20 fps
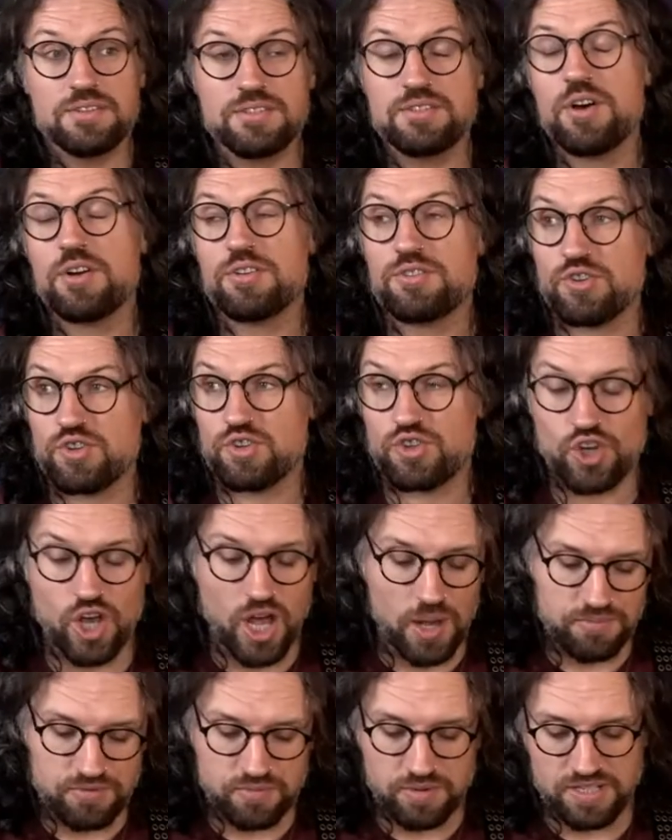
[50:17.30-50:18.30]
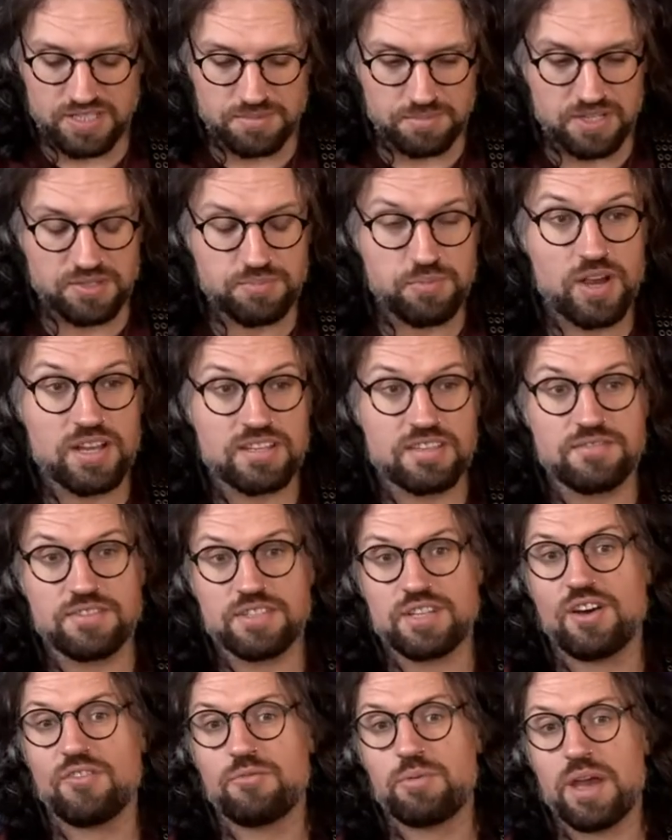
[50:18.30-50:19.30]
It's not just chops, we've got some expressive
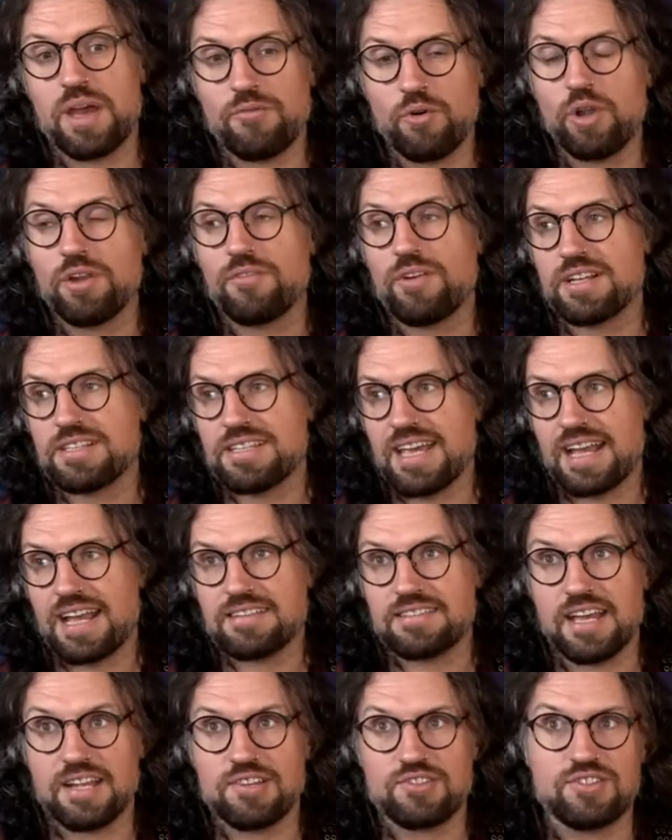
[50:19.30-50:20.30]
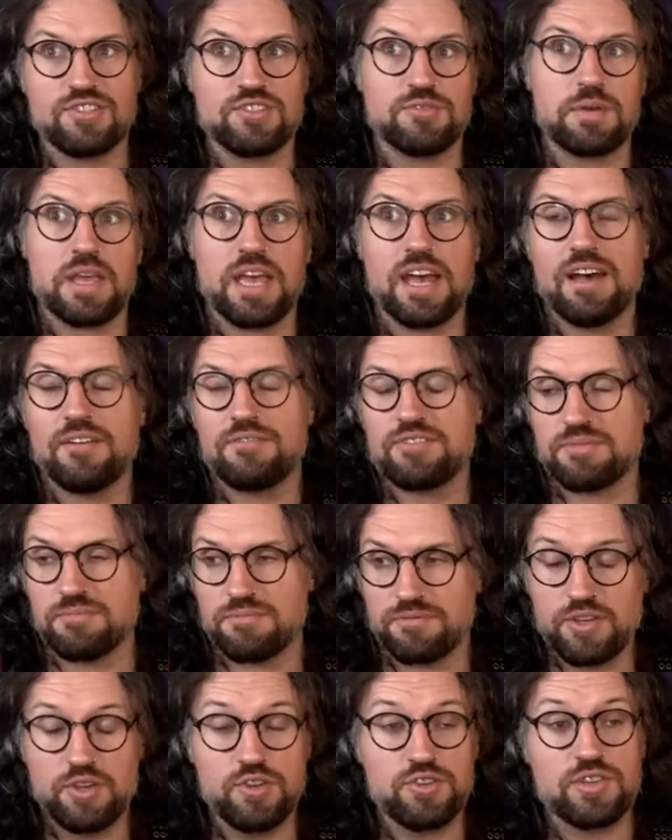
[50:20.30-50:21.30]
stuff, we have all of our tech sessions, we have some
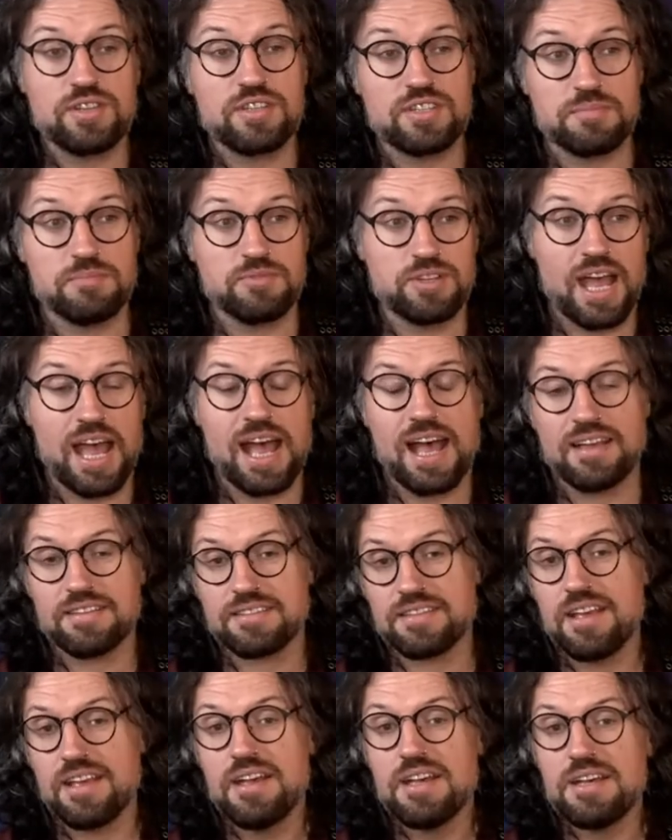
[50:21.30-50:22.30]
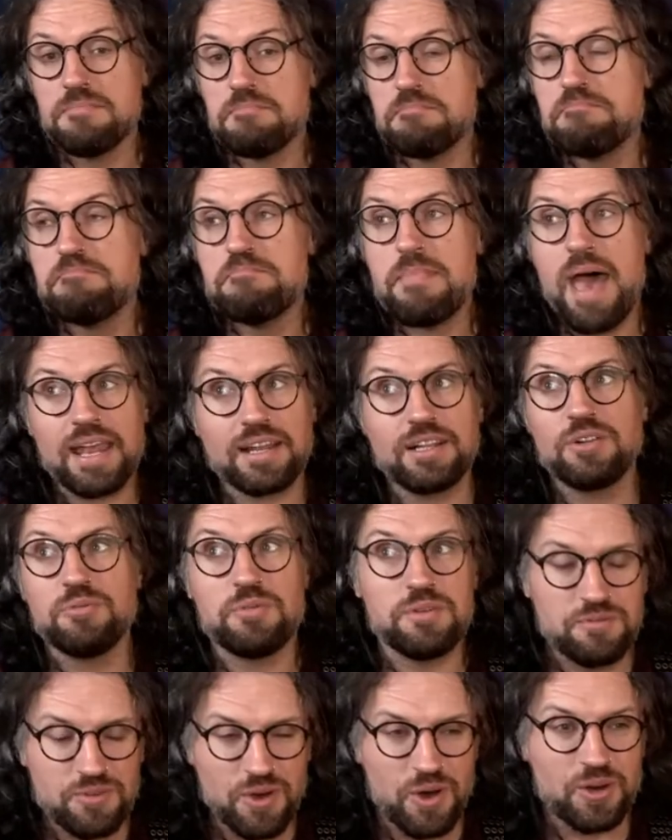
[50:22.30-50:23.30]
fusion, some jazz, metal
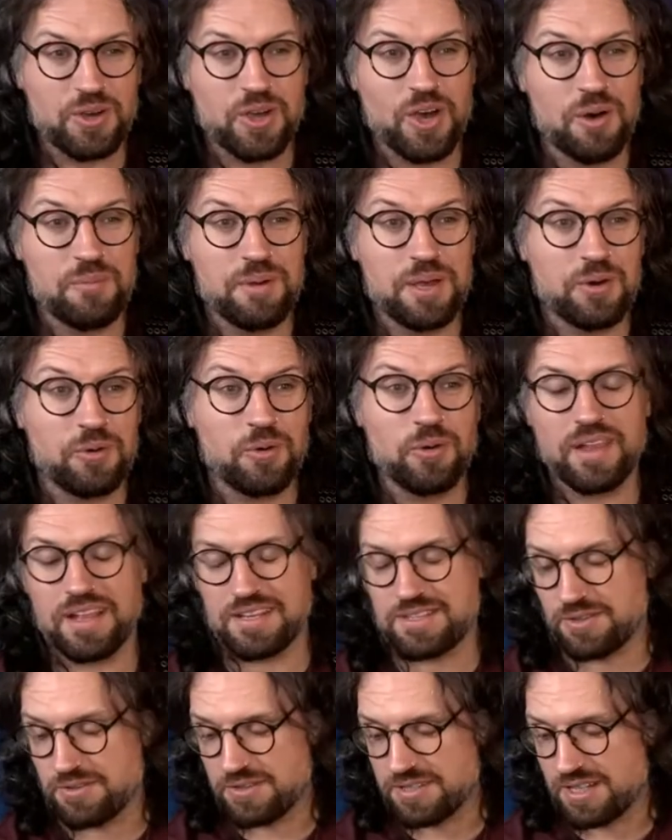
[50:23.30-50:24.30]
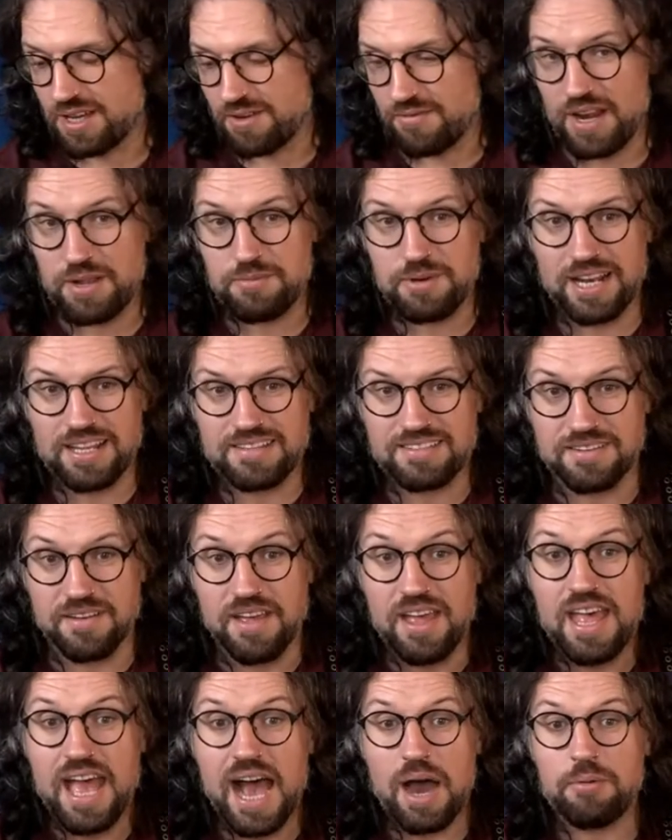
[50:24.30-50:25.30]
we've got coming, all that sort of stuff. Anyway, listen,
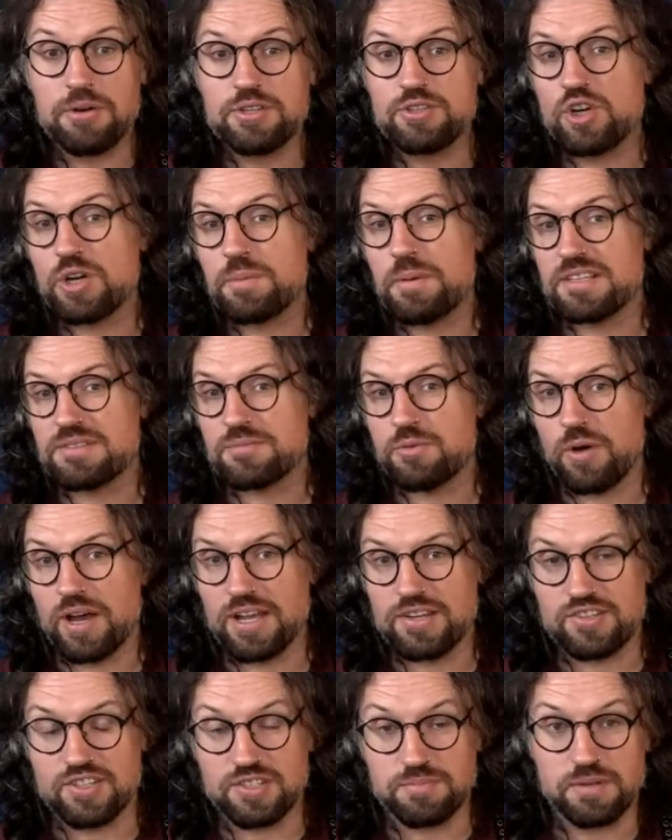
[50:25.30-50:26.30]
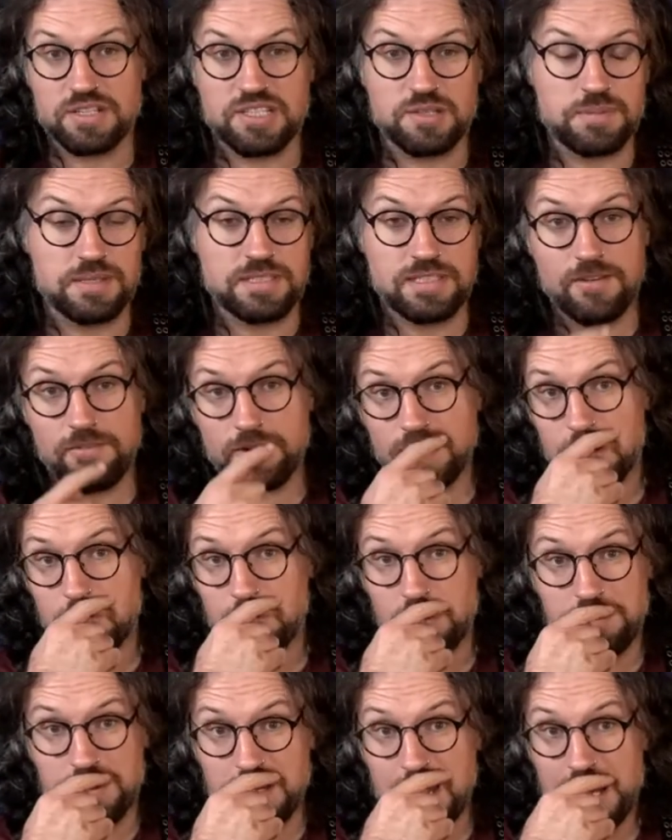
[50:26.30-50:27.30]
I want to talk about some questions, but specifically I
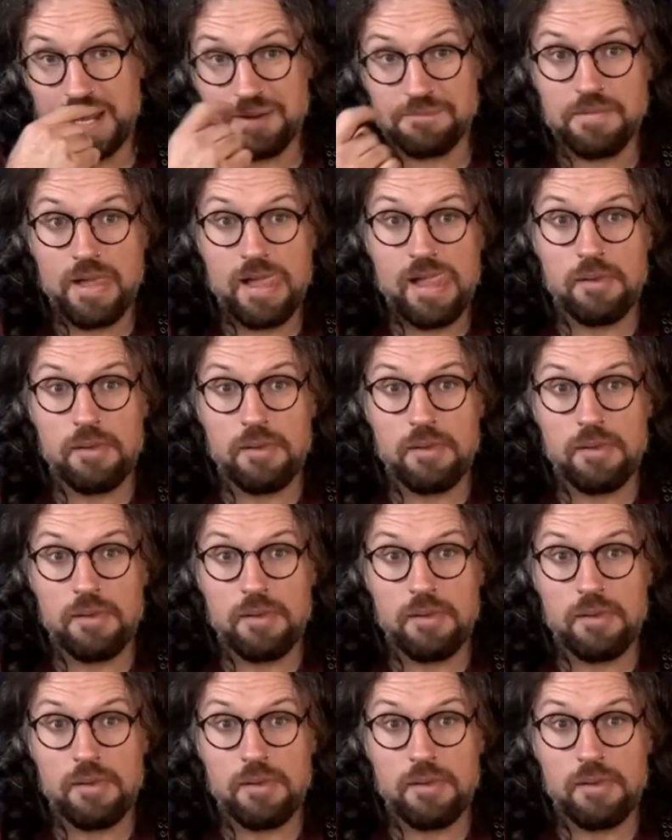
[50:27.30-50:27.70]
want to begin